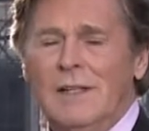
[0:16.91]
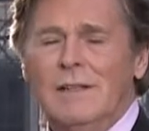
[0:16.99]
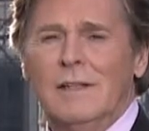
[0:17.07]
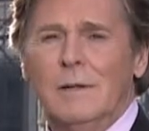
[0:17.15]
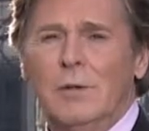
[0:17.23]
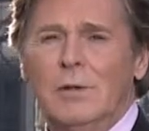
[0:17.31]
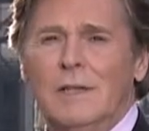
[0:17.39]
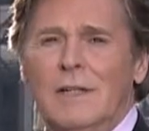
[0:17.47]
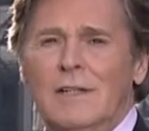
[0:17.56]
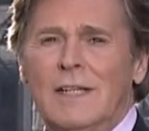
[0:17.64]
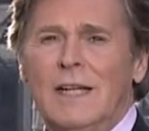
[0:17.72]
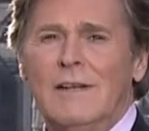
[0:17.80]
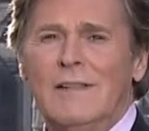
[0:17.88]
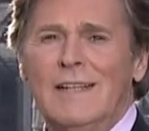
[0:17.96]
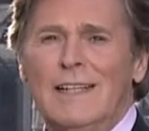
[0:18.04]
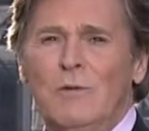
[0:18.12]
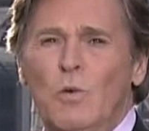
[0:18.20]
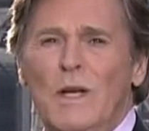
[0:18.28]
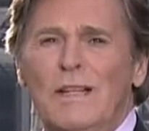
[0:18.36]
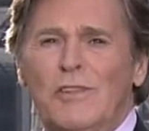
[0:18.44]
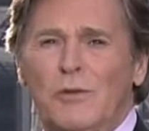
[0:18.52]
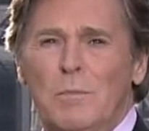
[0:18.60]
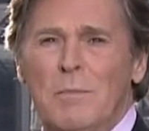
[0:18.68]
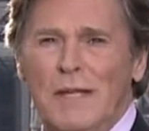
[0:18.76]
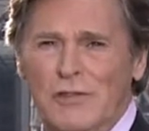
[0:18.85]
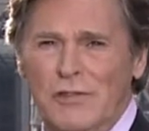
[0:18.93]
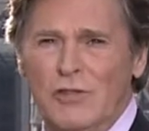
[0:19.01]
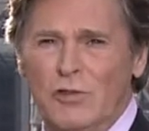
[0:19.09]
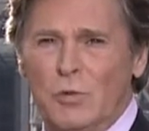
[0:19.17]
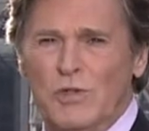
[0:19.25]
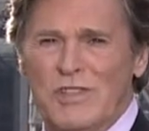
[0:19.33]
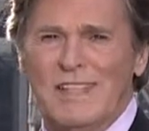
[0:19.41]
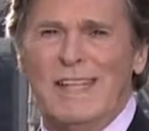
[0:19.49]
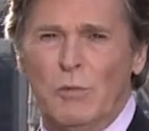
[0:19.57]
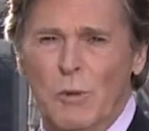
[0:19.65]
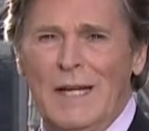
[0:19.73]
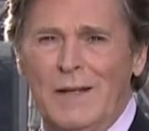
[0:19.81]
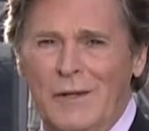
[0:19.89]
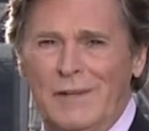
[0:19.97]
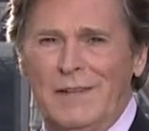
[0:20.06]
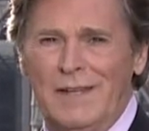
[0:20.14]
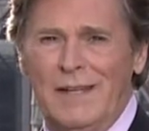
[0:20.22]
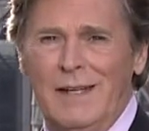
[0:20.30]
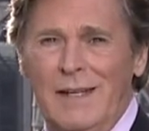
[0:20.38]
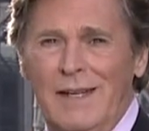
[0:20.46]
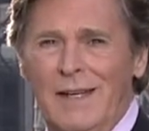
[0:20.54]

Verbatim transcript: Liberal leader Kathleen Wynne's message was derailed today